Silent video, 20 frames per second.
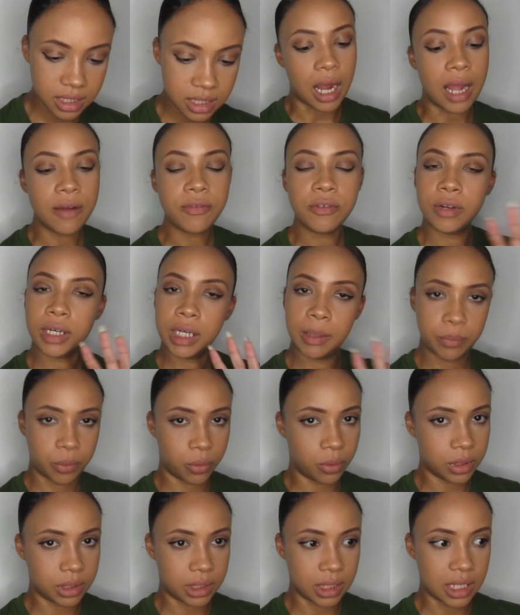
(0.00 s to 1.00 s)
I've already
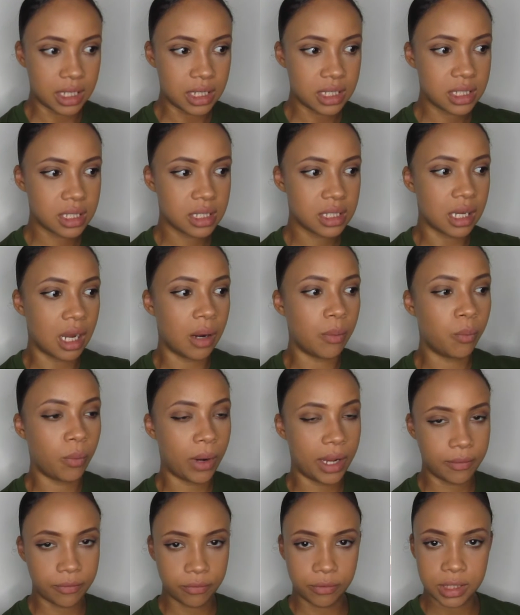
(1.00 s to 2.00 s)
bought this. I'm
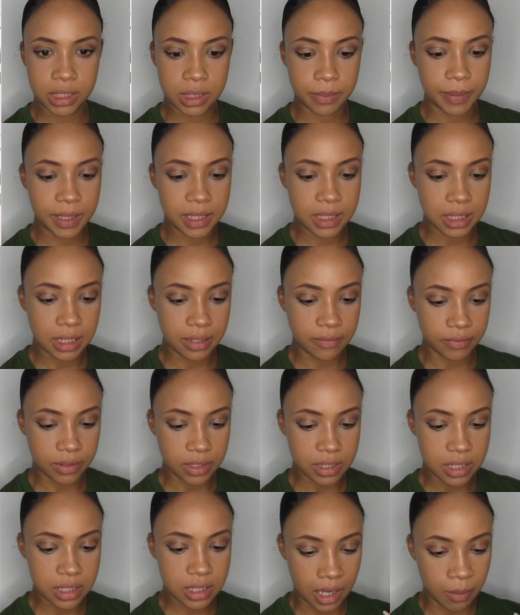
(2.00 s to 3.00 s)
waiting for it to be
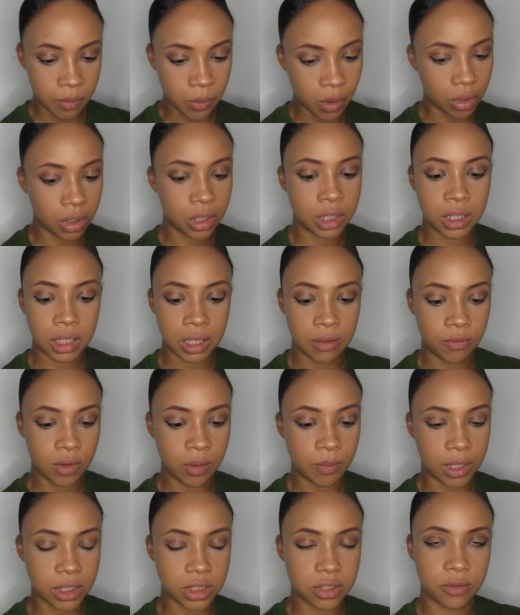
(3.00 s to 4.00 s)
delivered. I'm not going to give you
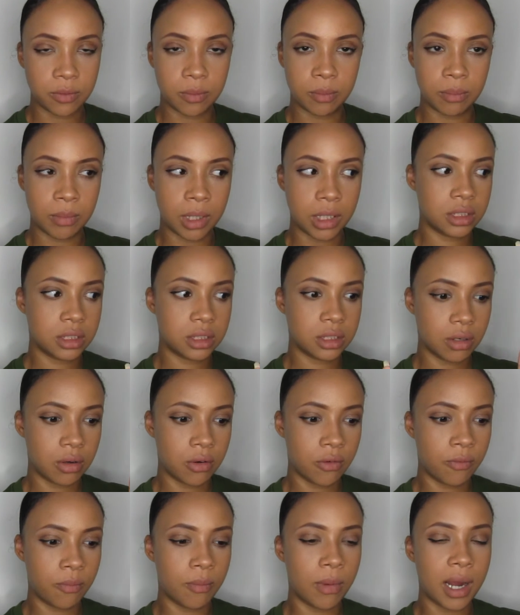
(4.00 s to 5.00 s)
much
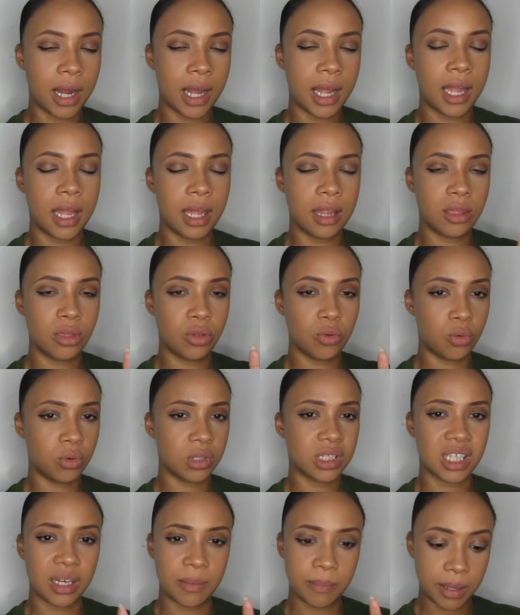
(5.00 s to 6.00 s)
of my
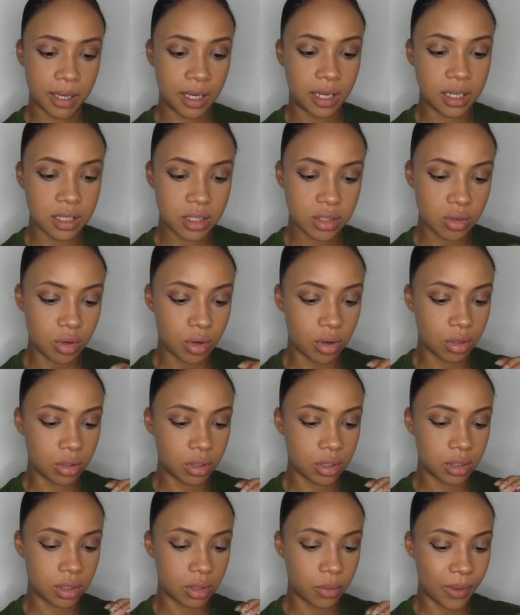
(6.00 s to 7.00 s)
thoughts and opinions
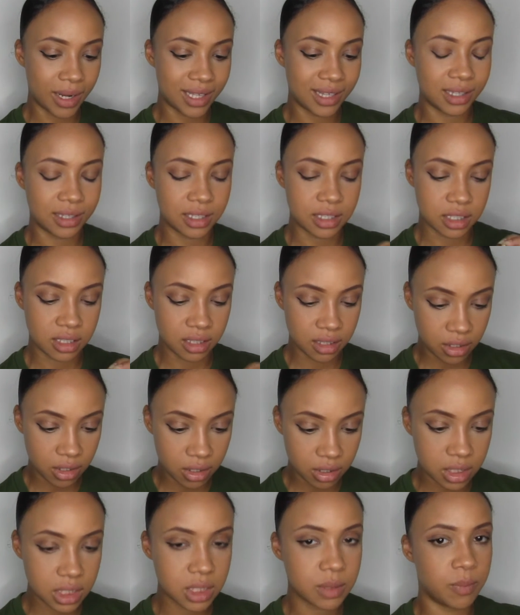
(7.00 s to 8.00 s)
on the way that this
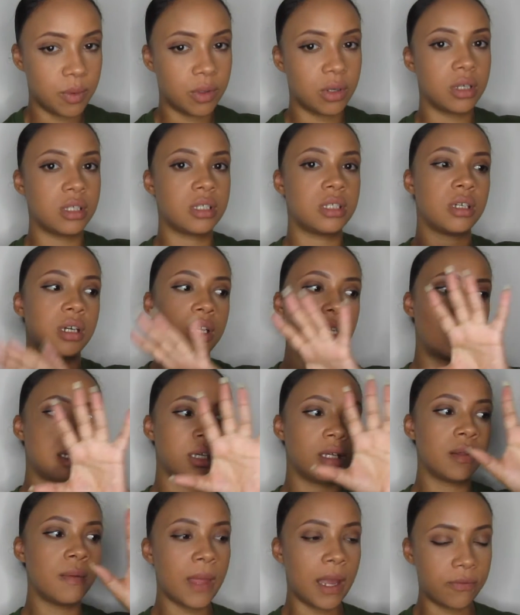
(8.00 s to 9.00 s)
looks because you're going
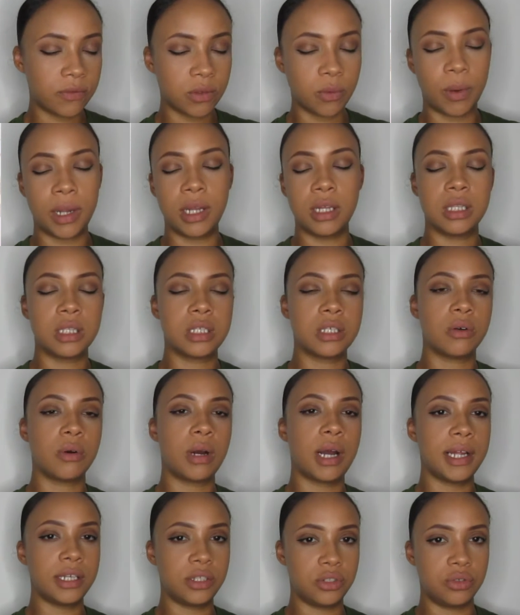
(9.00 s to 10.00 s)
to have to wait until
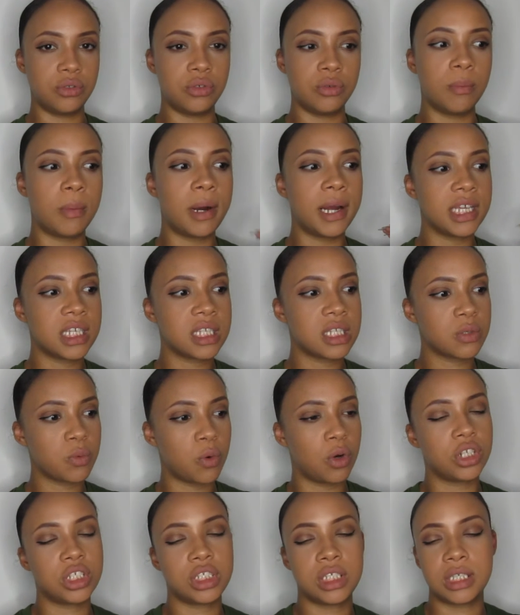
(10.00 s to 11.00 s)
I do my
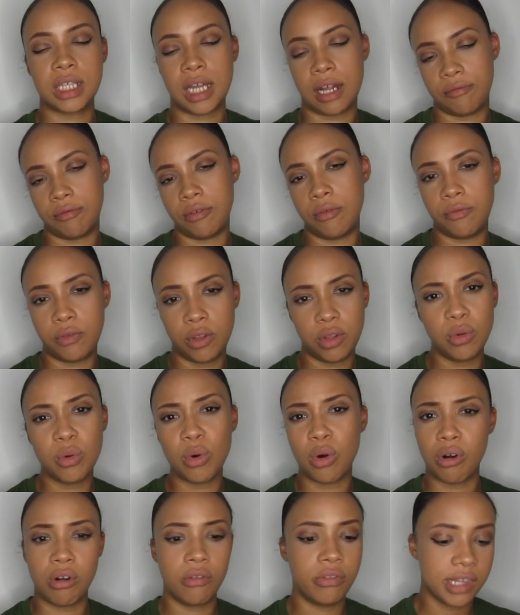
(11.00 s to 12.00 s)
swatches and review
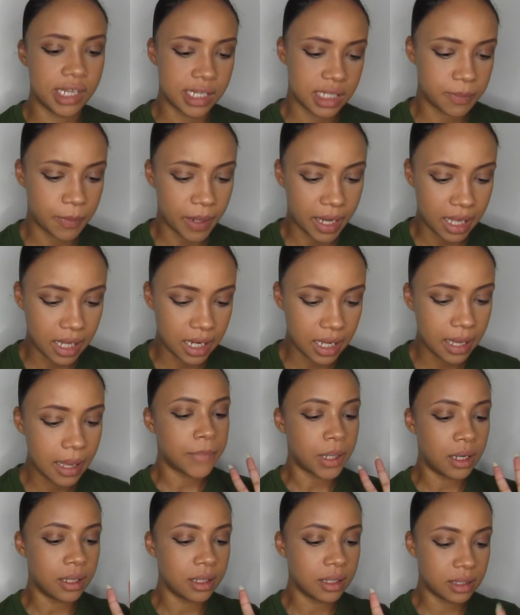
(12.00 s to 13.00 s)
on this palette.
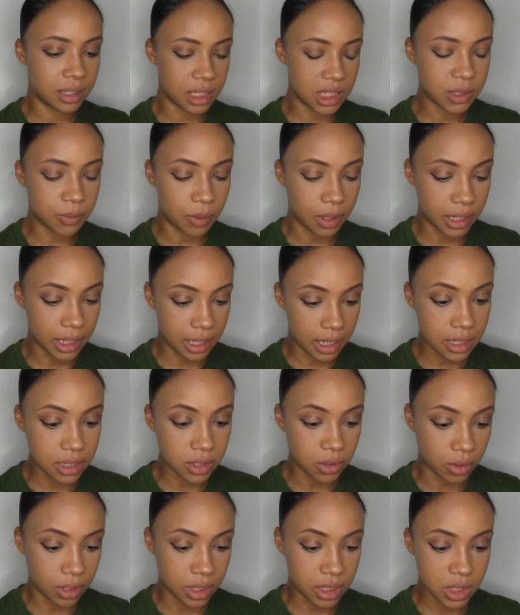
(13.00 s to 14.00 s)
But this one is
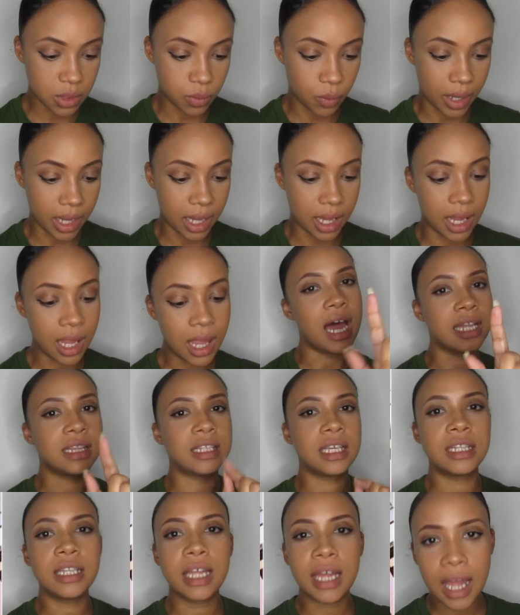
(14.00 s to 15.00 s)
on its way. And
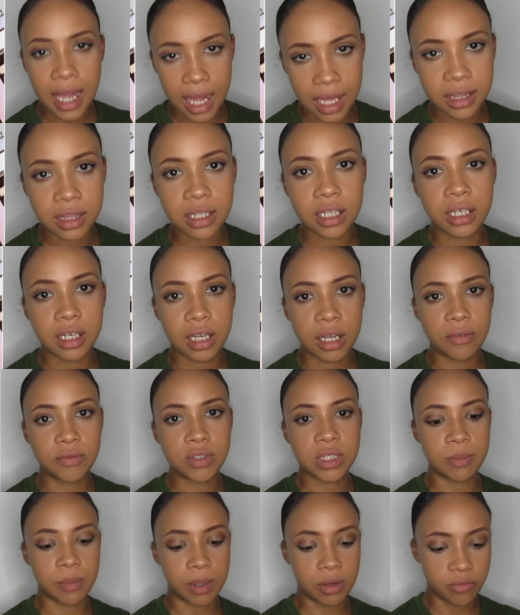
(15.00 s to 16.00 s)
then they had the nerve
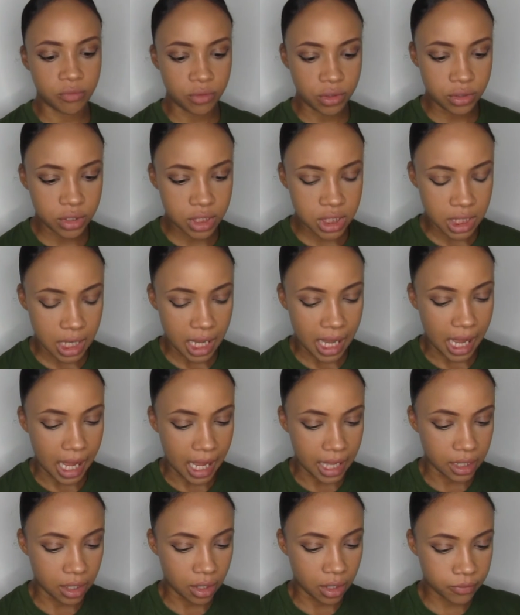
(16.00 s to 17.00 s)
to be rude
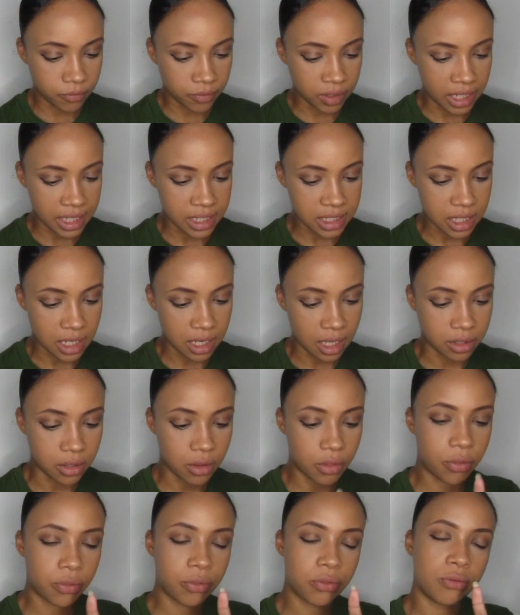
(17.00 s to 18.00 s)
and release another
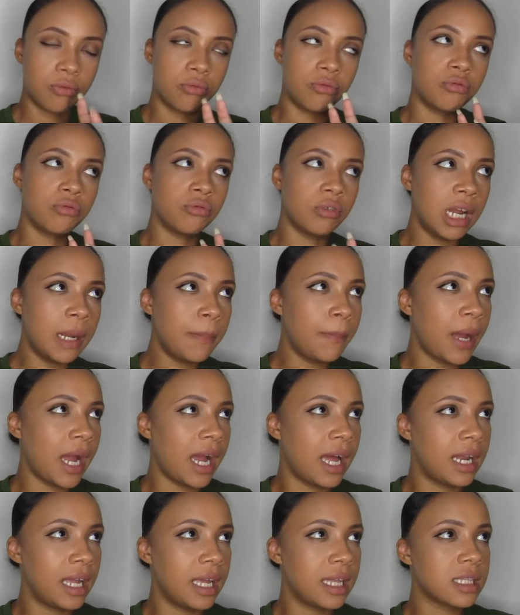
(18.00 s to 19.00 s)
3
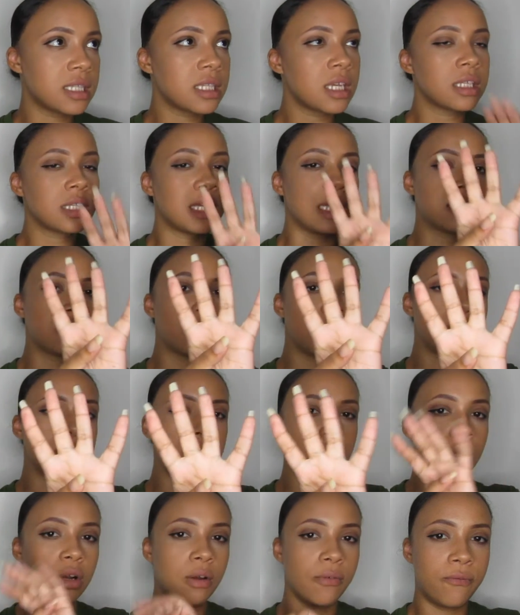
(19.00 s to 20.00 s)
palettes. So that's a
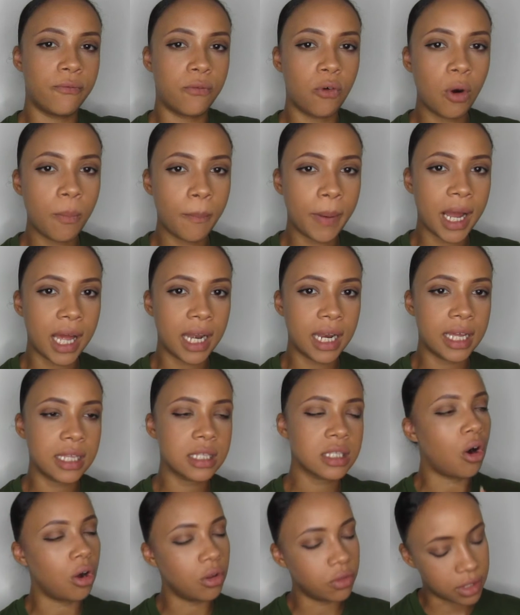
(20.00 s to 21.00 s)
total of 4
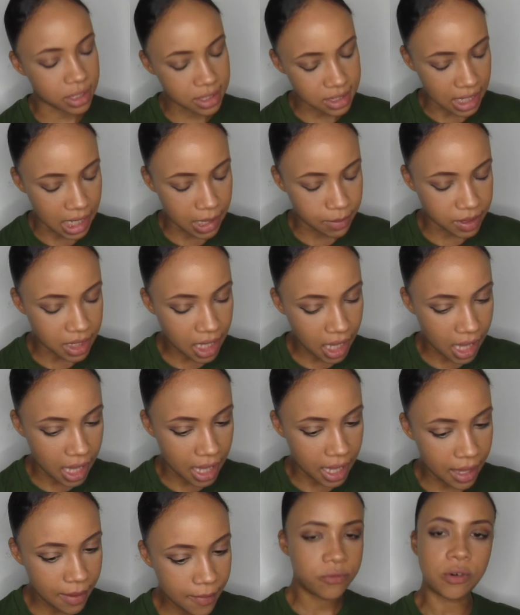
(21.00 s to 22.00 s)
palettes on the same
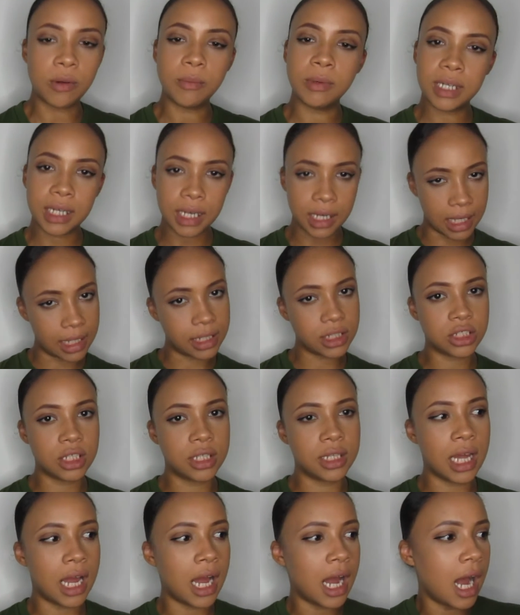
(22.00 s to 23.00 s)
day from the collection
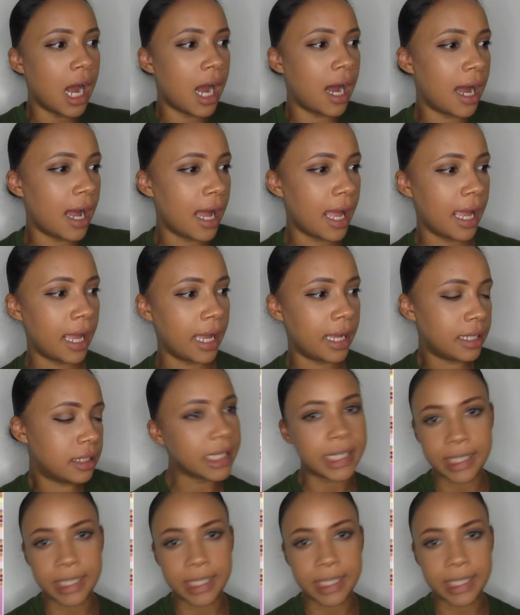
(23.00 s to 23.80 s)
that I